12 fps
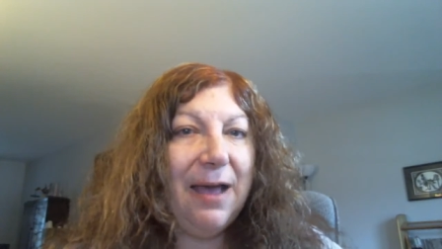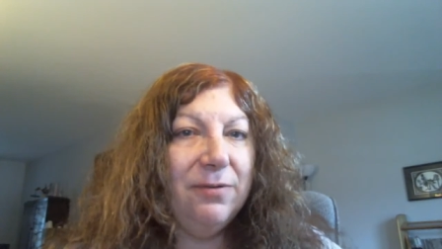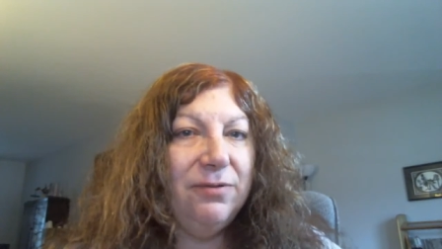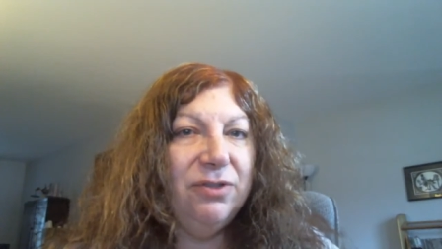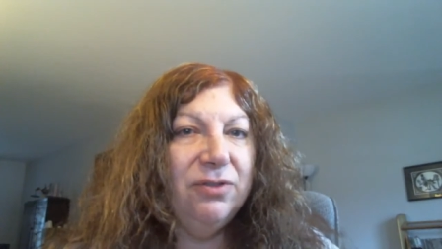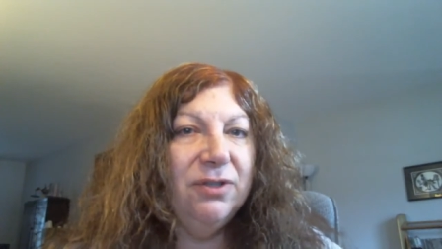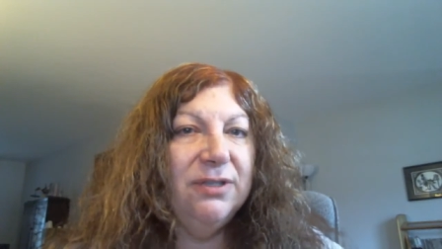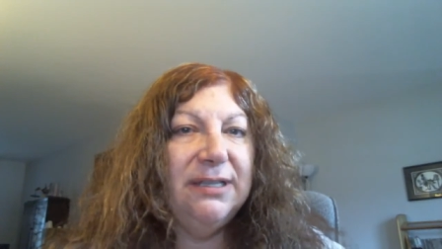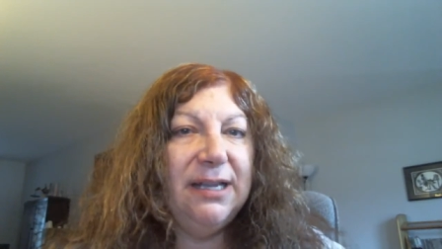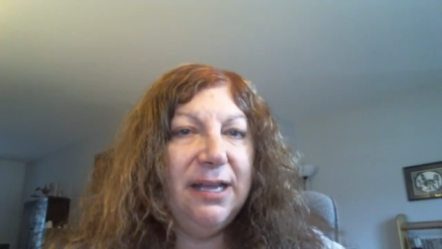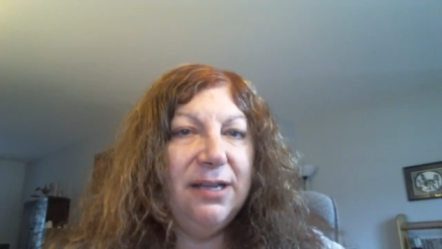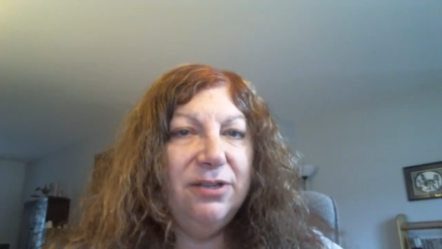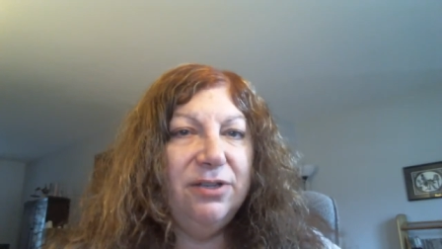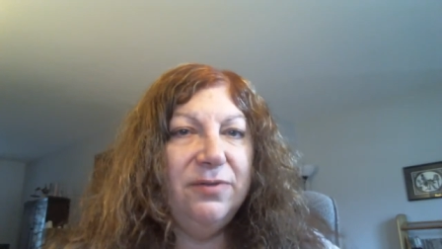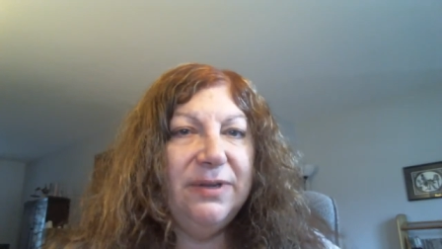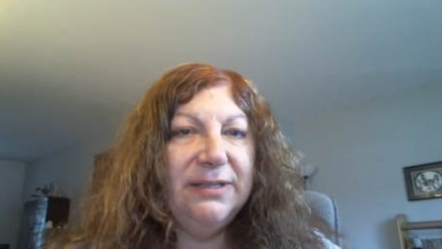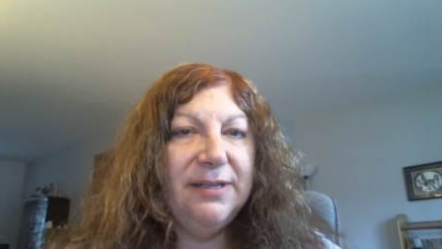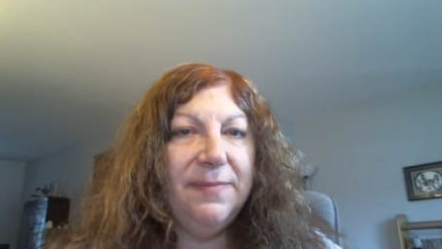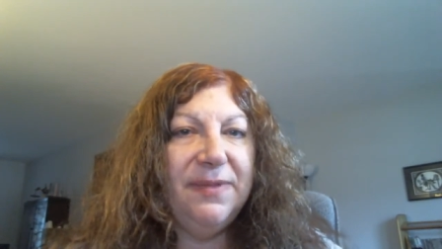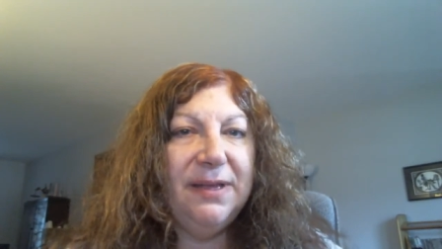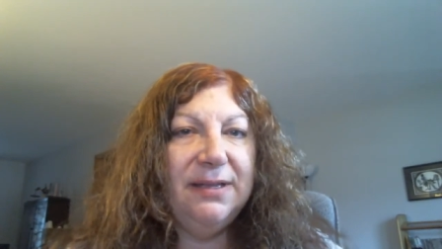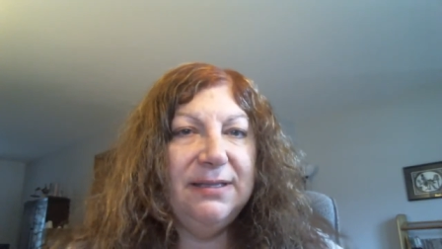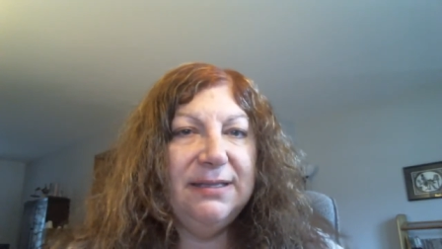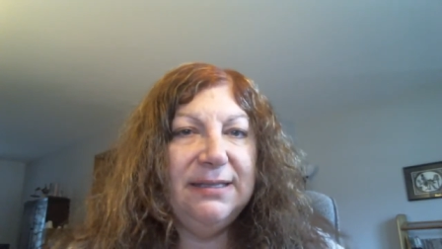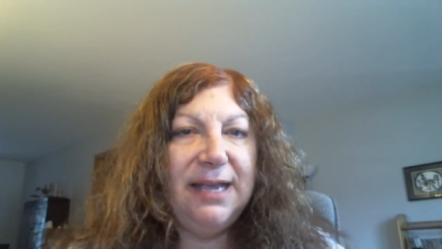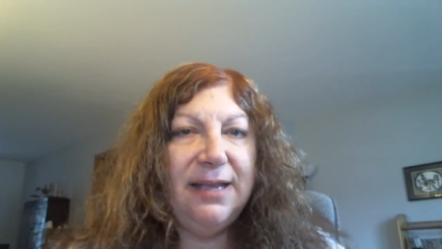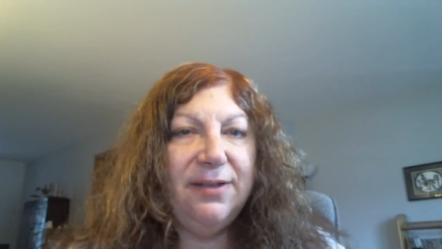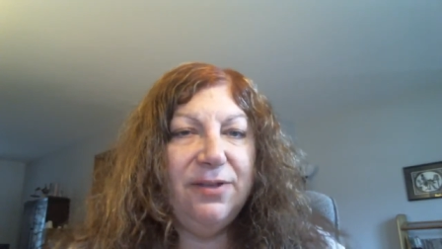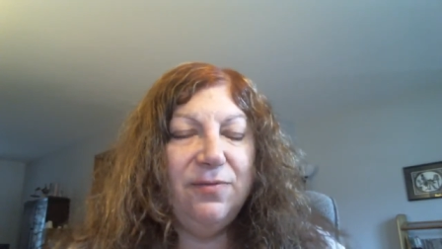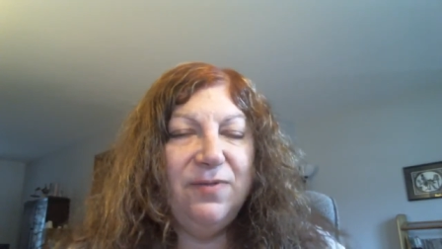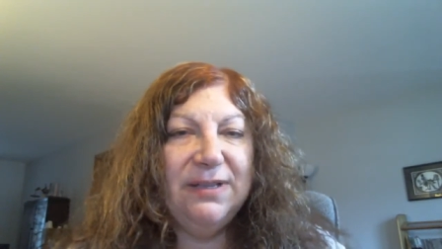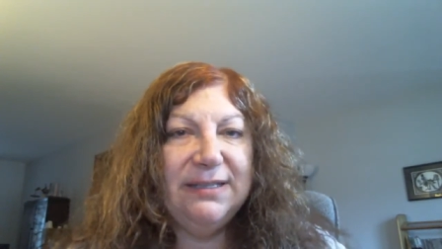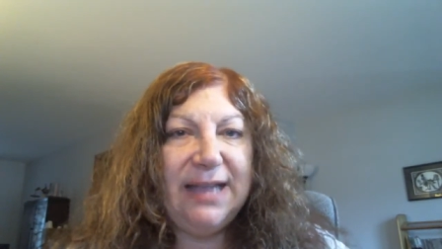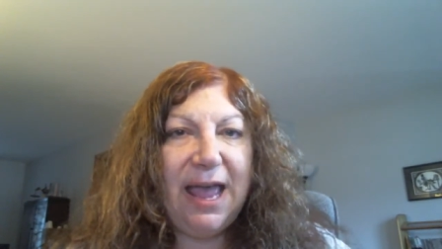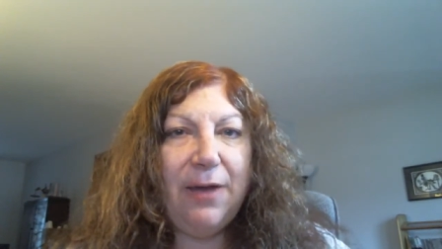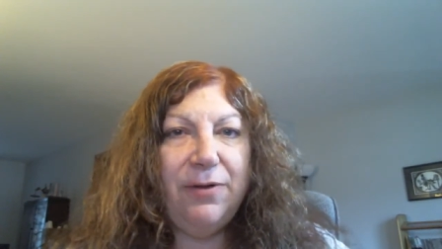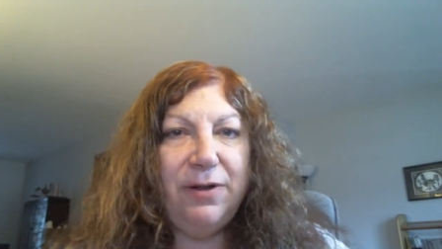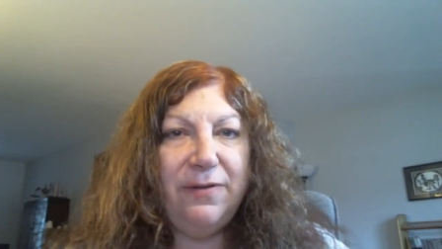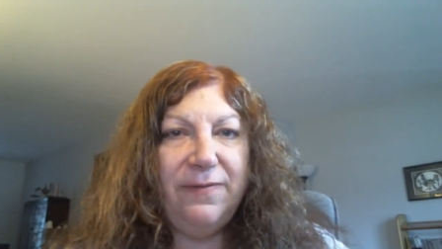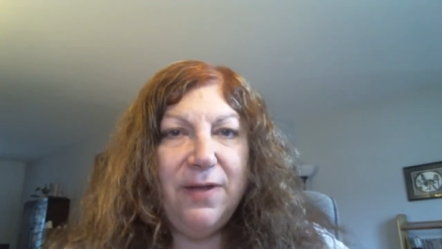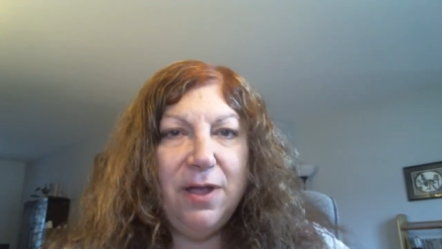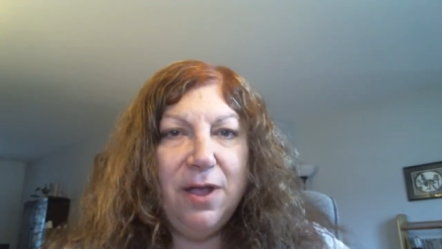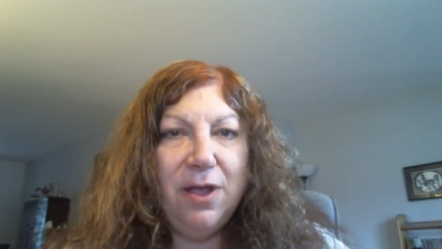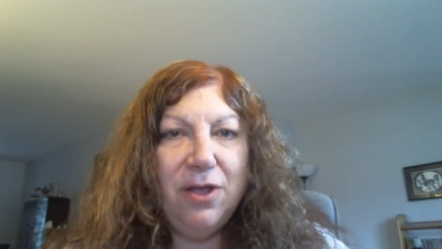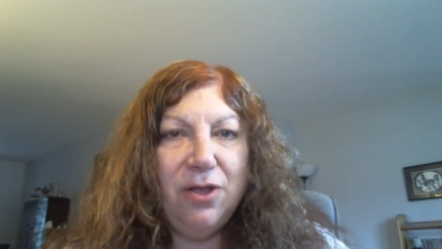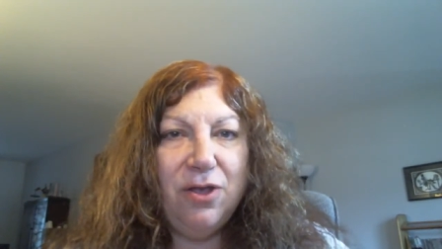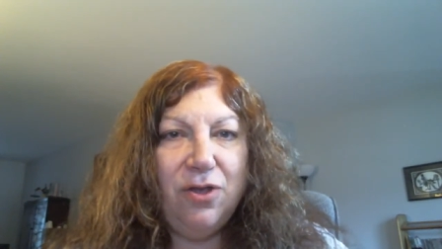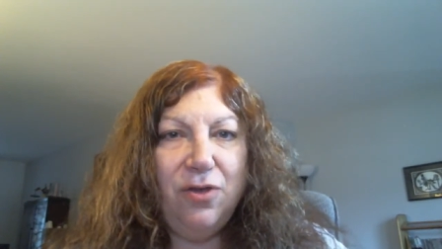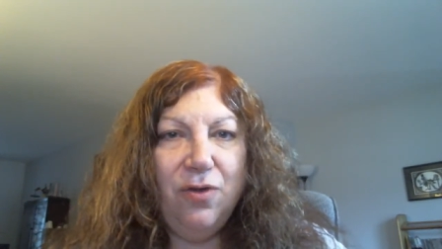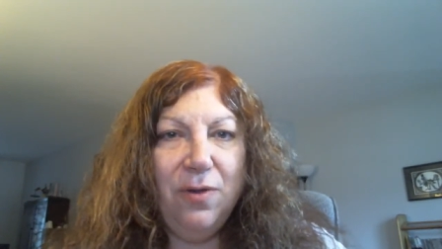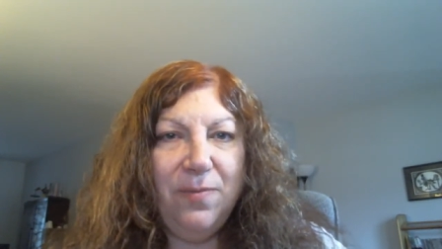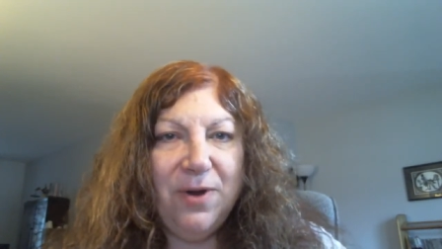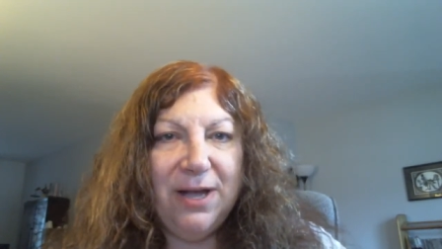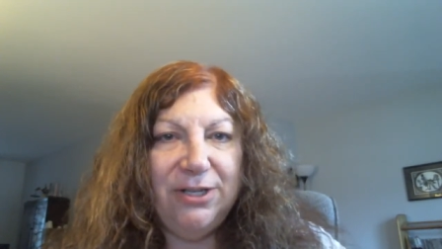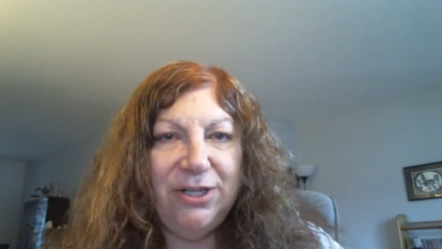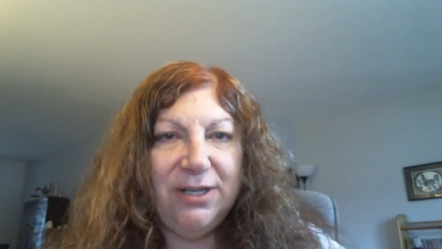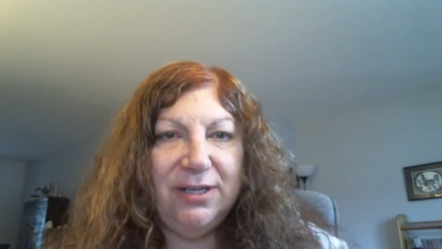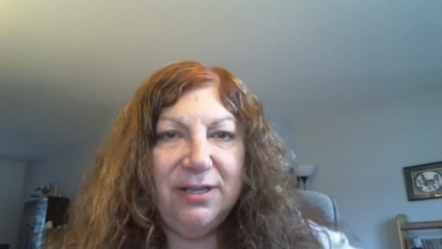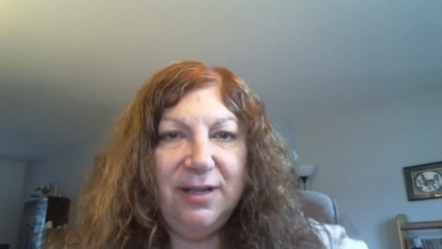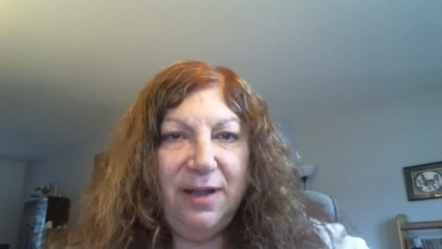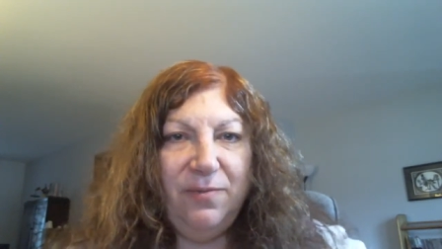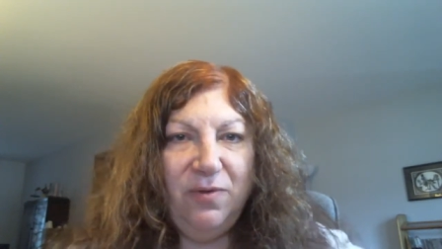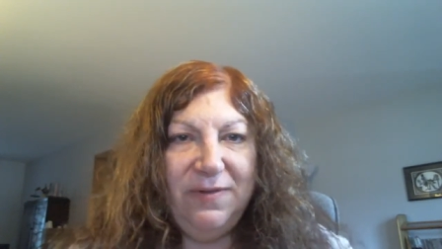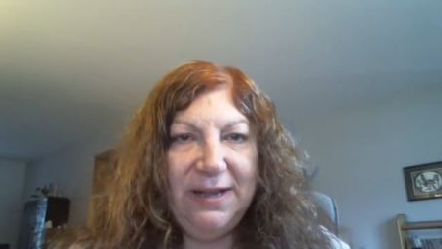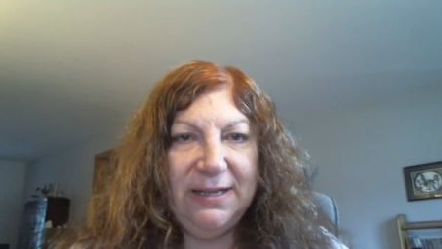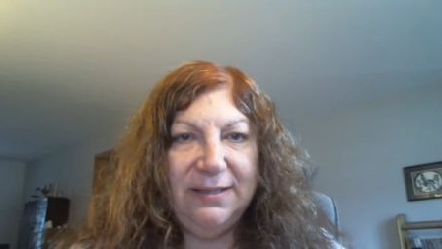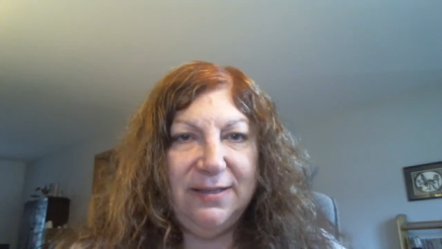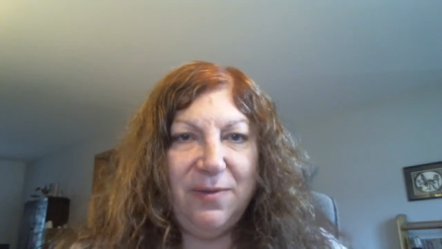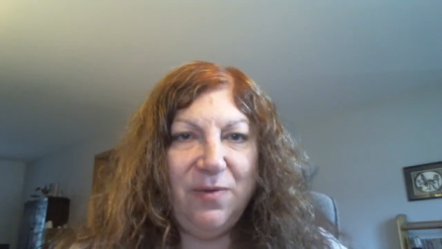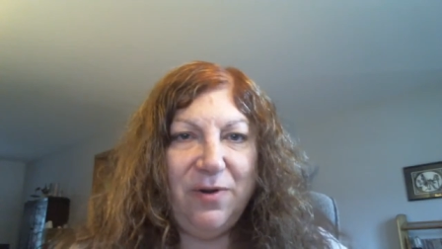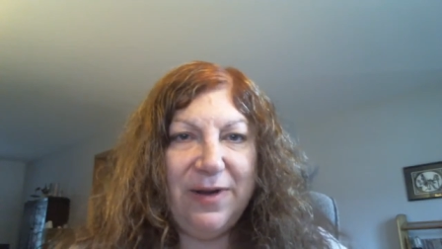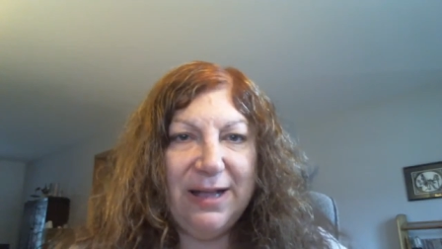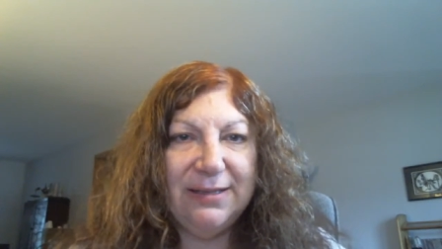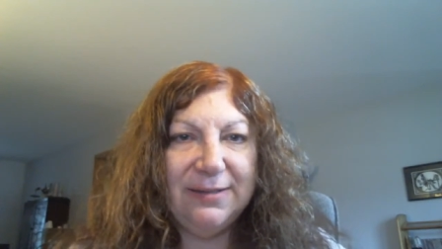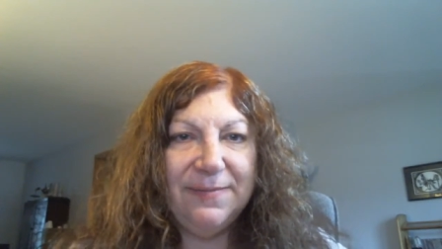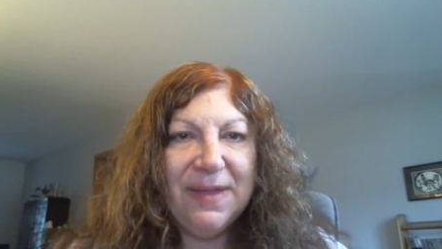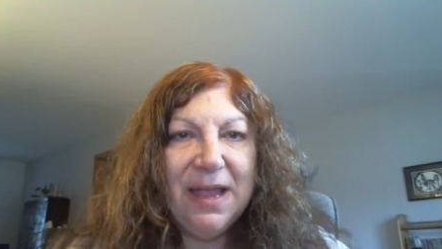outsourcing it, doing something to take the risk out of your project and moving it somewhere else.